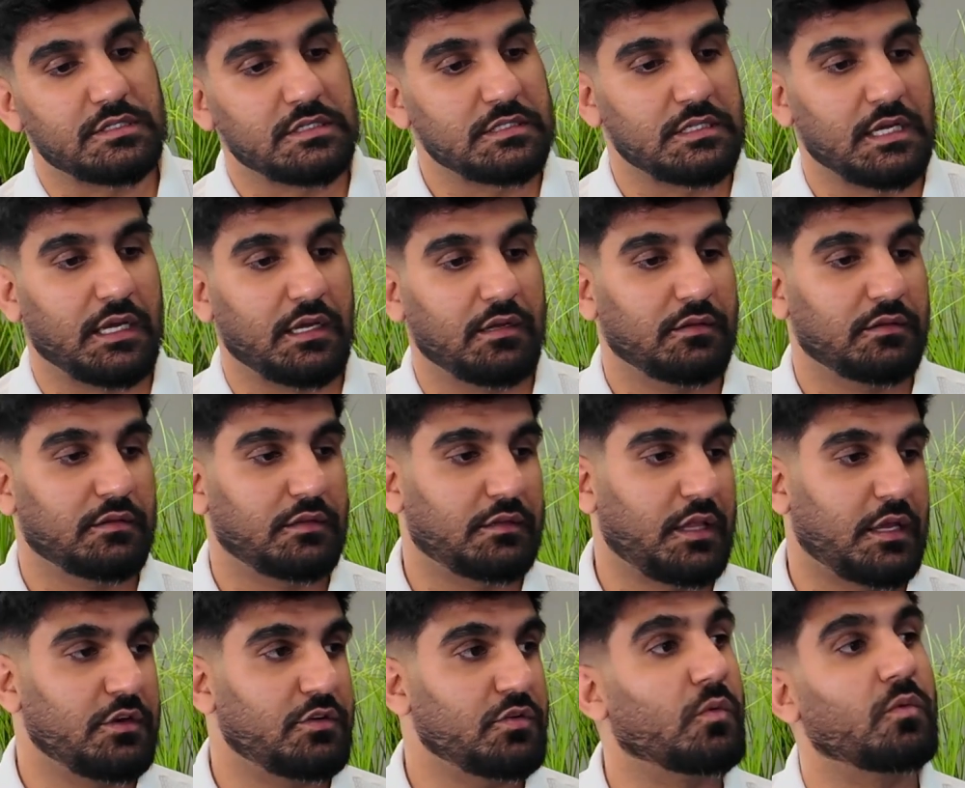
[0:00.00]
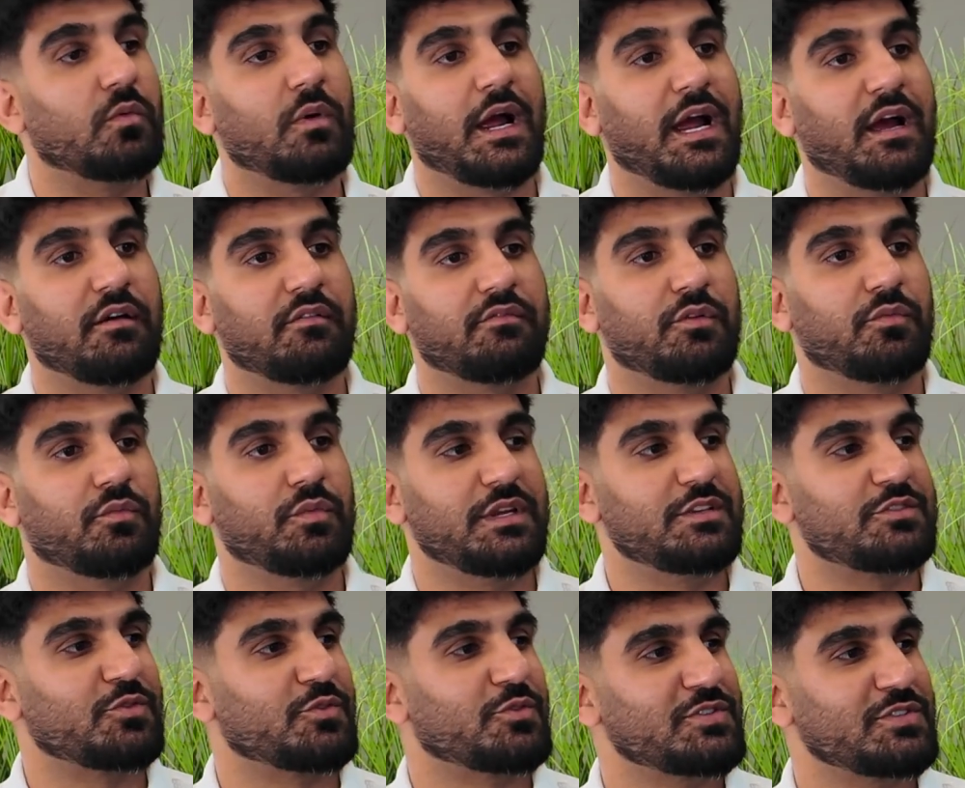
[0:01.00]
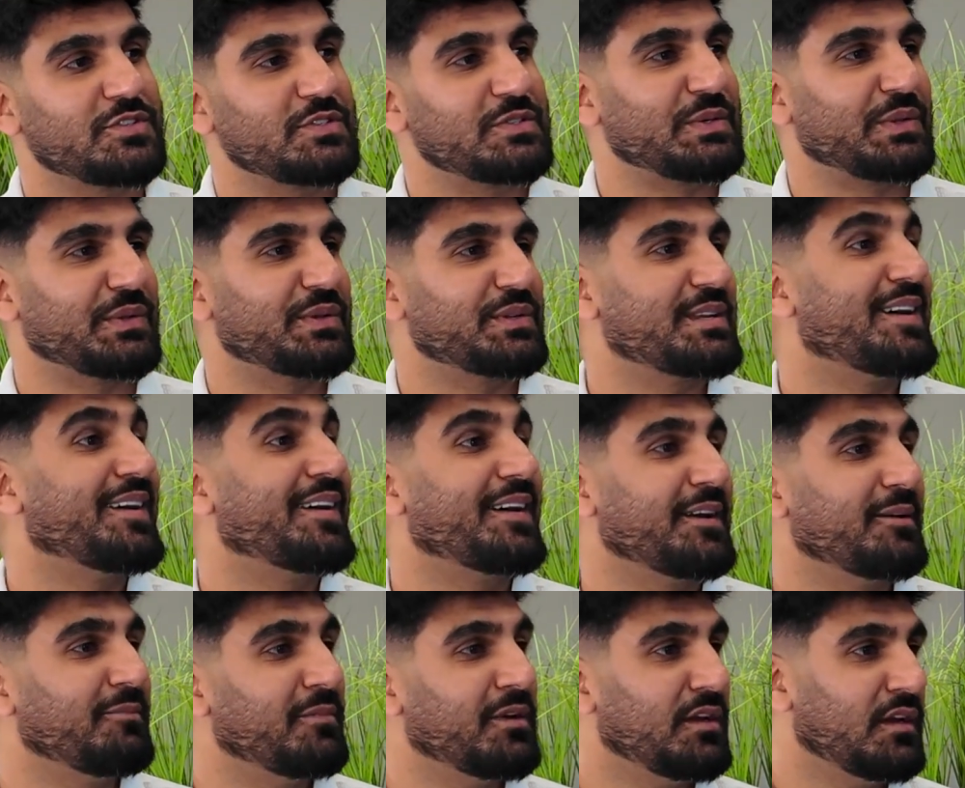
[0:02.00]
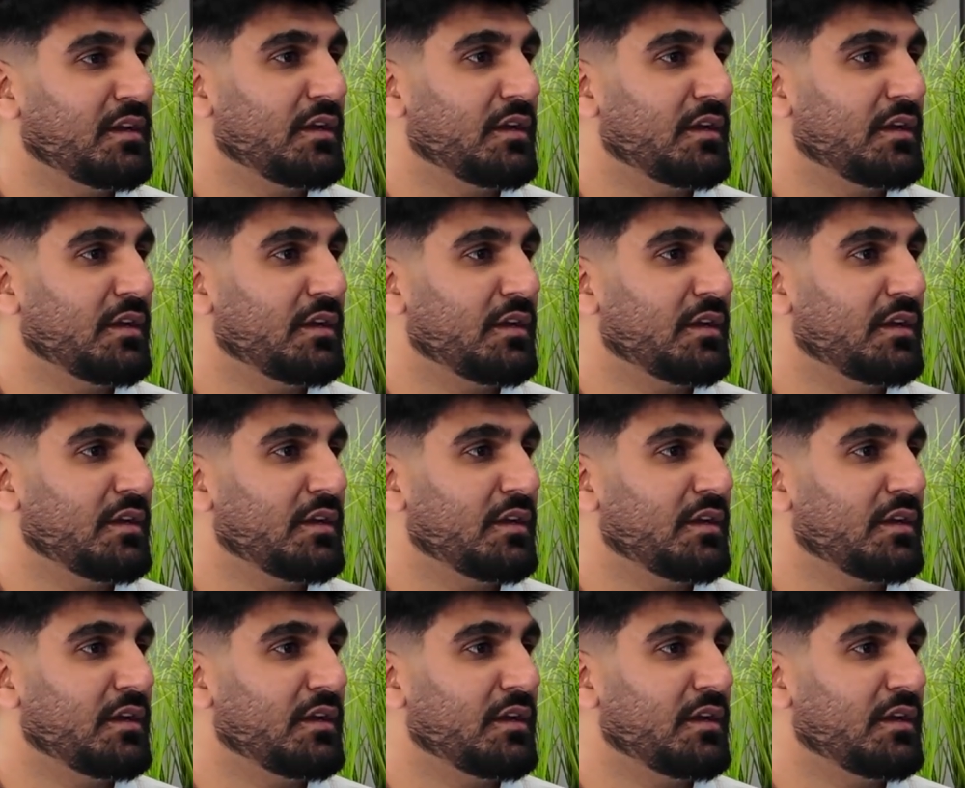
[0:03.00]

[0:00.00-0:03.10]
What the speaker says: is that they don't have the resources or the time